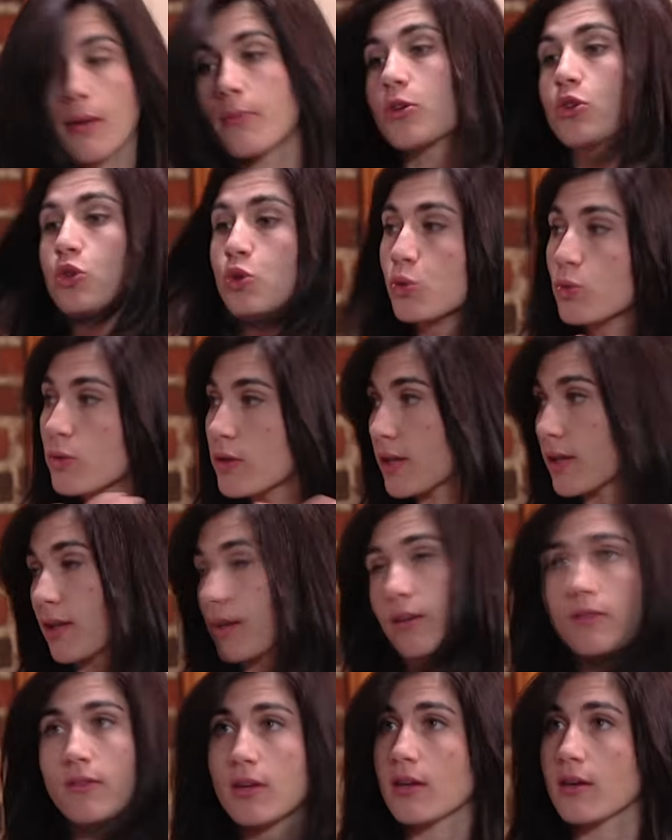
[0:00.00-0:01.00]
I mean, you
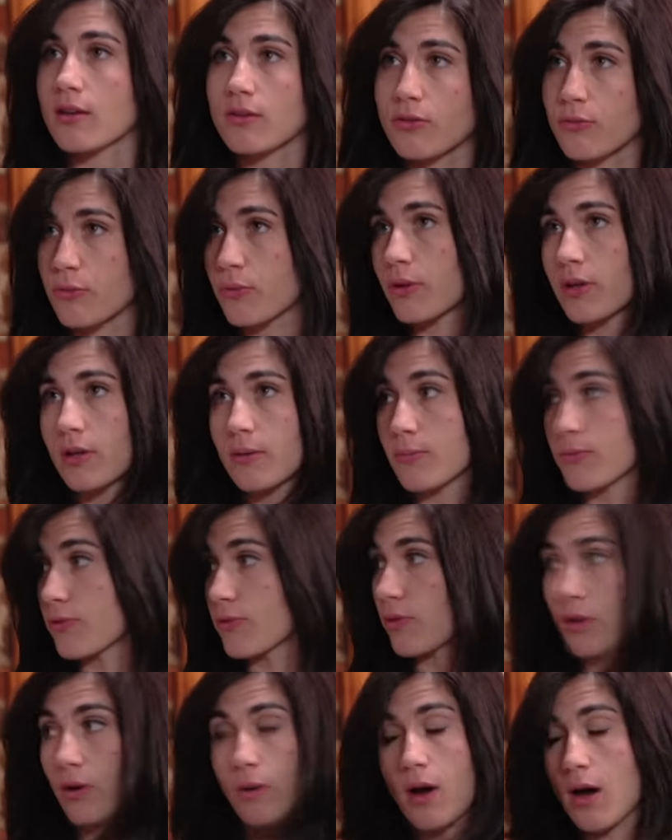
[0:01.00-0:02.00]
can't even get through to him,
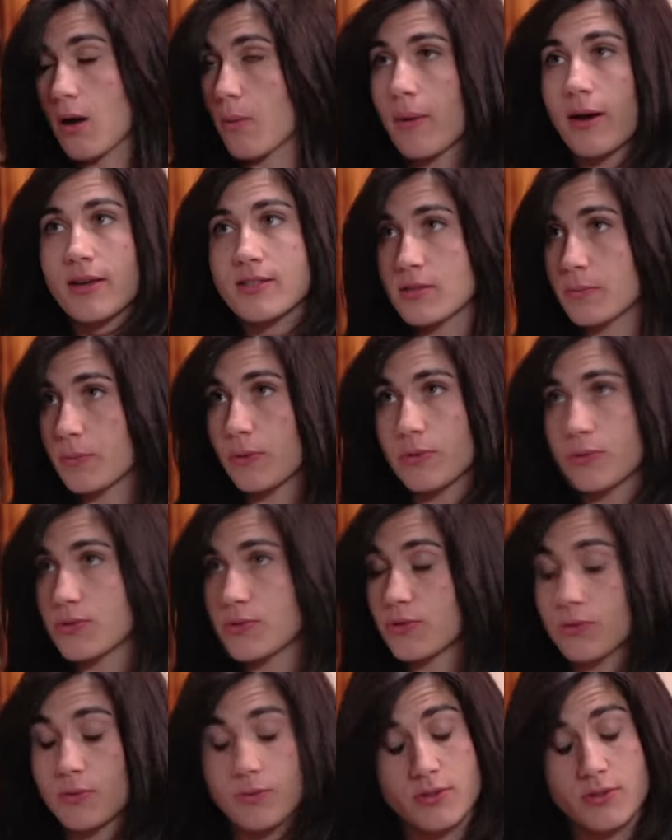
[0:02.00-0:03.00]
so how am I supposed to?